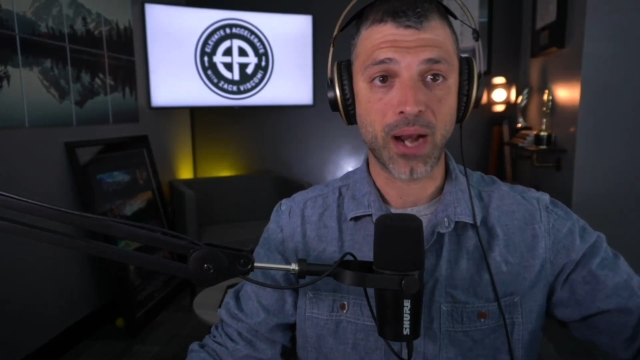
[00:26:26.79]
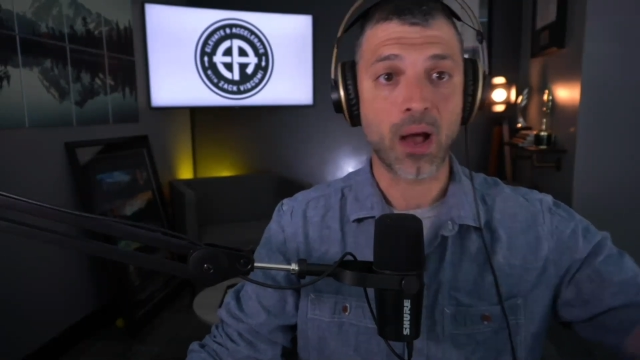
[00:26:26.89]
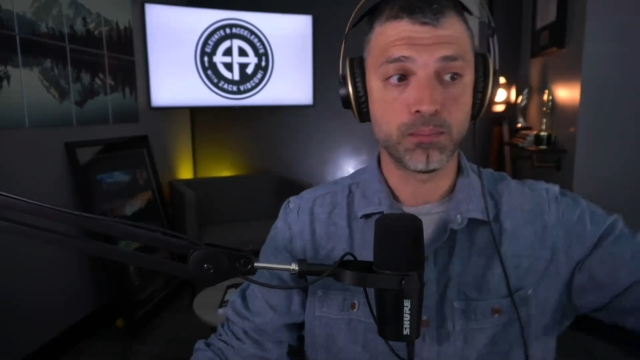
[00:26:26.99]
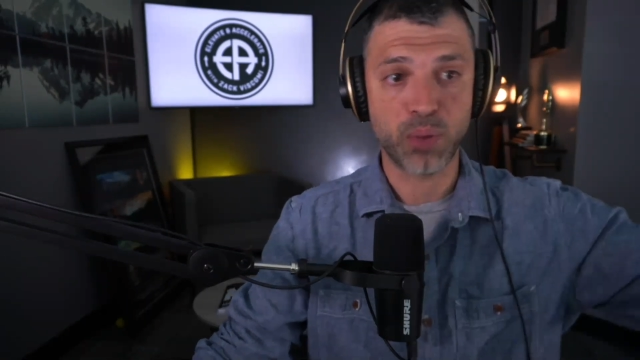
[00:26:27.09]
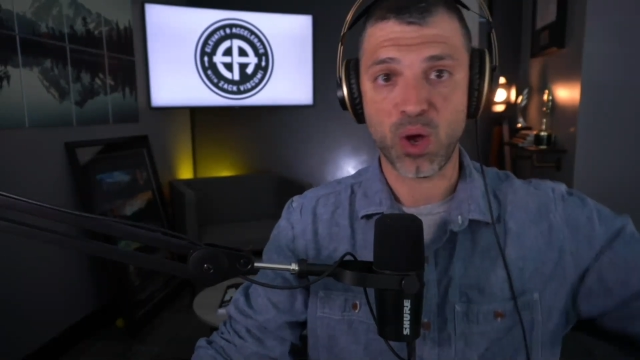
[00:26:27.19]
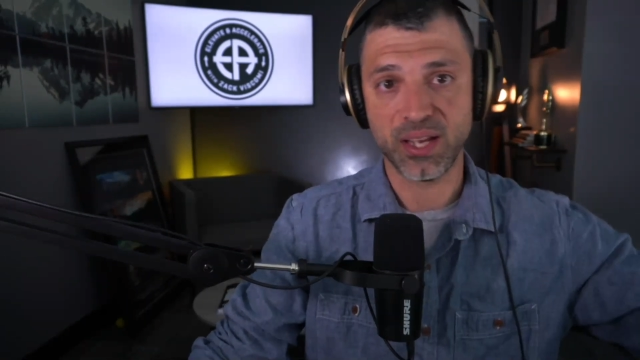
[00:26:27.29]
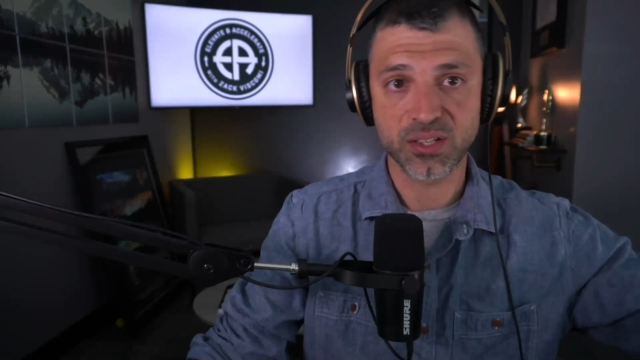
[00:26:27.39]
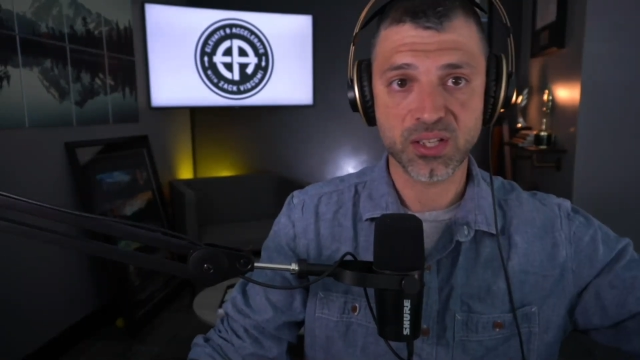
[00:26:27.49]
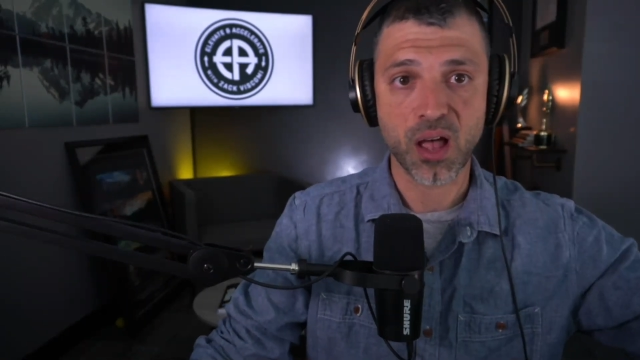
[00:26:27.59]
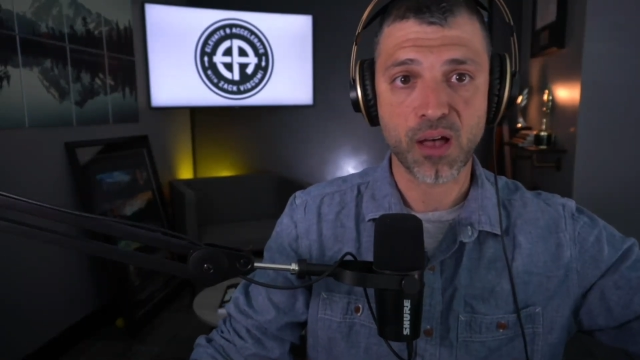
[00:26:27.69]
went out and bought
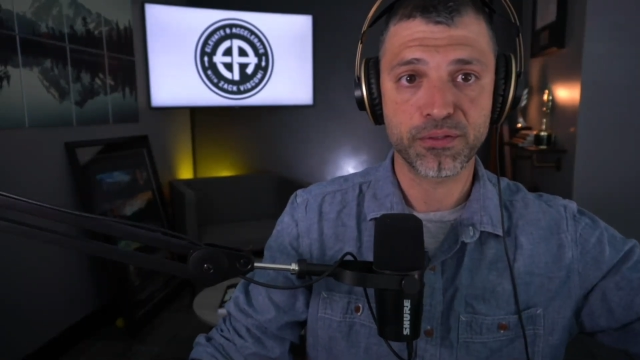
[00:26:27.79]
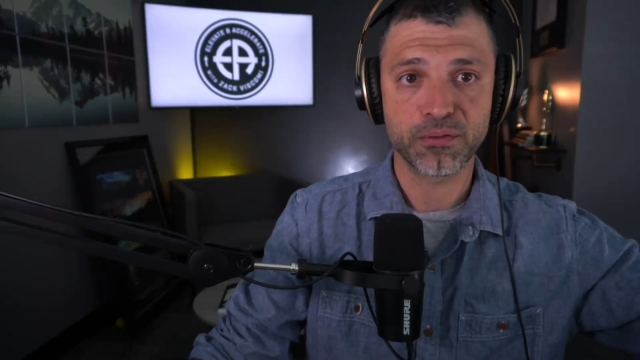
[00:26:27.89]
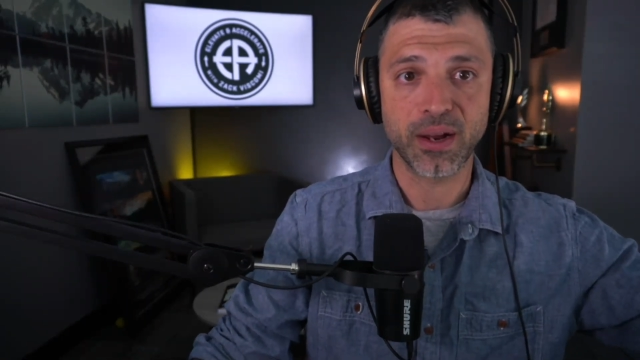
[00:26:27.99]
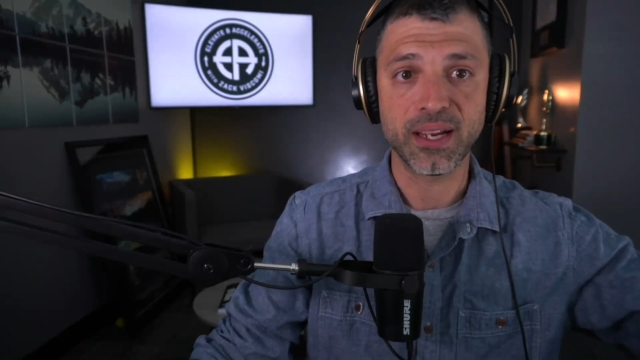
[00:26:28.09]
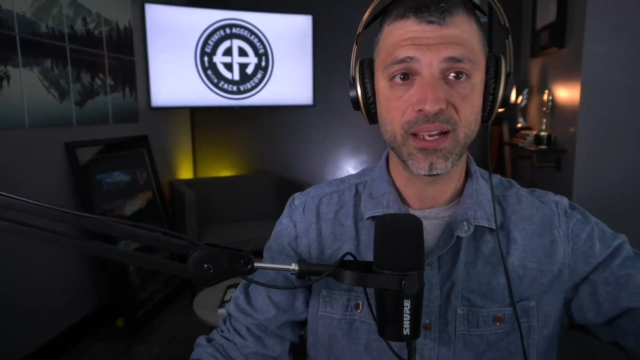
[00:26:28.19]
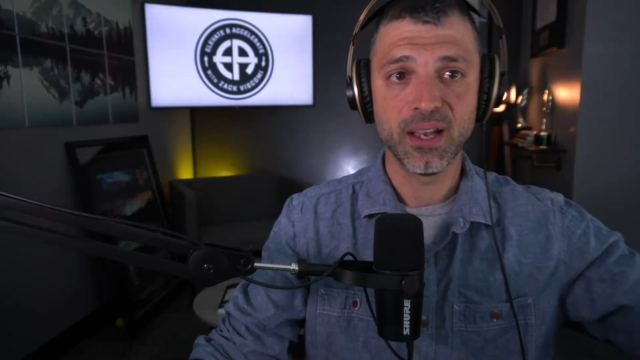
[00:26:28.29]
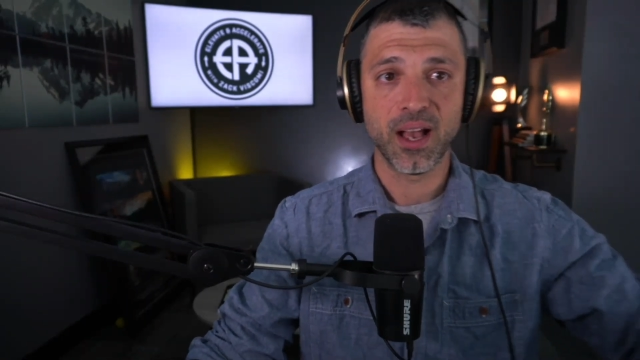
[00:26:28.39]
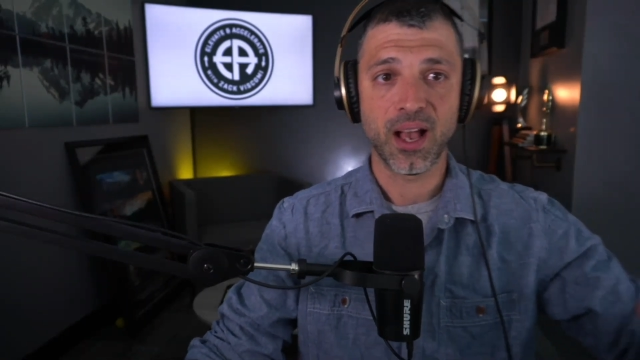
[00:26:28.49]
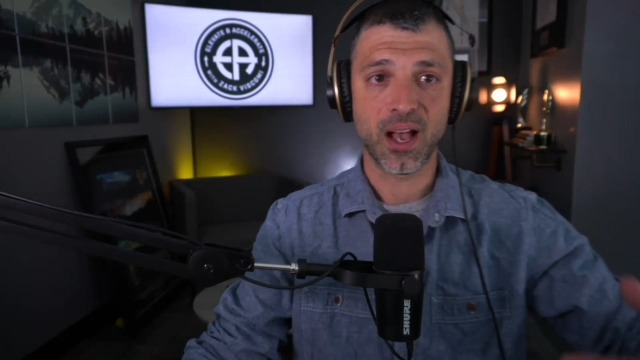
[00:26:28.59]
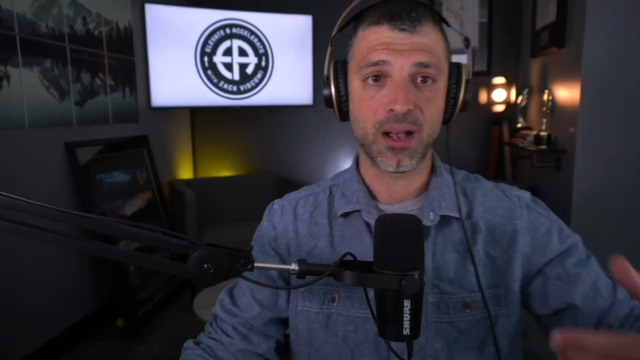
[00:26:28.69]
his stuff, right?
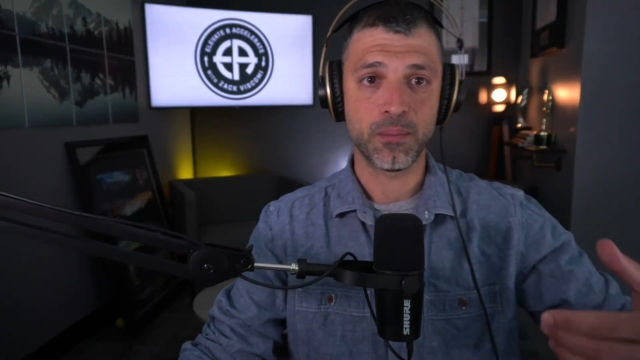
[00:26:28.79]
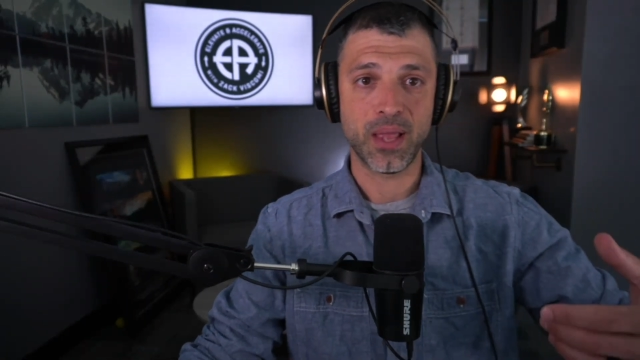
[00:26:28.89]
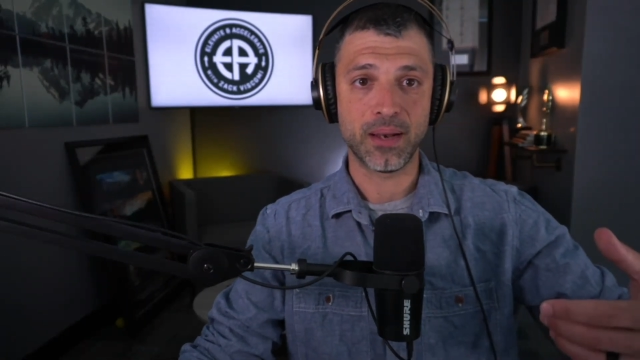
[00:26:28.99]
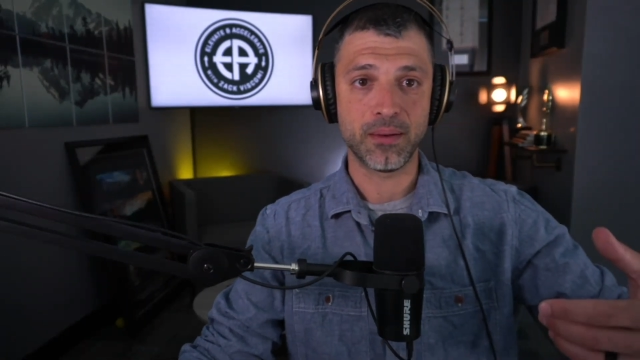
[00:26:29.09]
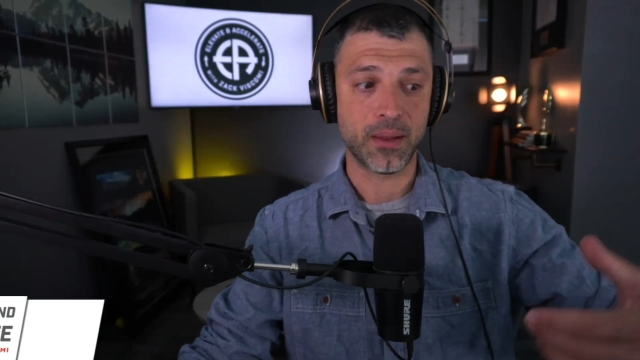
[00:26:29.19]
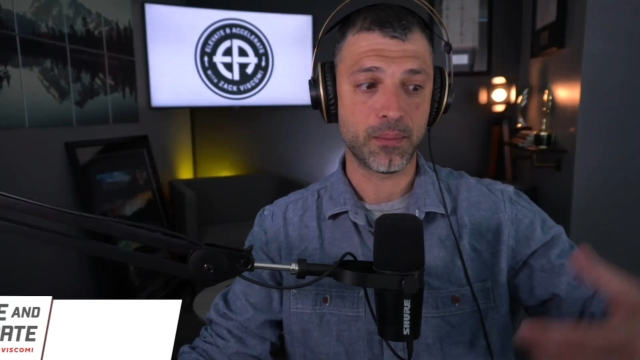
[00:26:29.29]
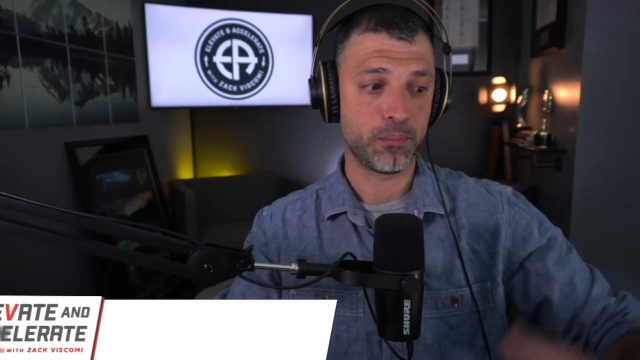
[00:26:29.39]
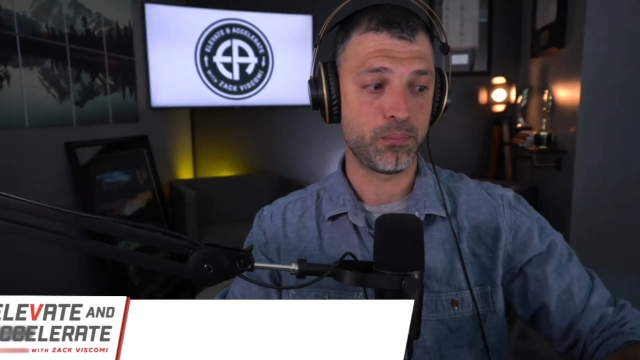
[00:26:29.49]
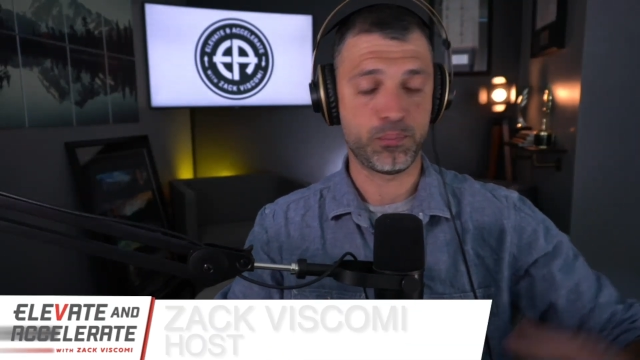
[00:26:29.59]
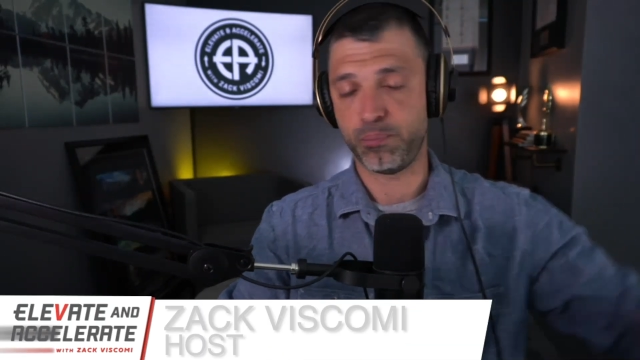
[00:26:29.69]
Um, and and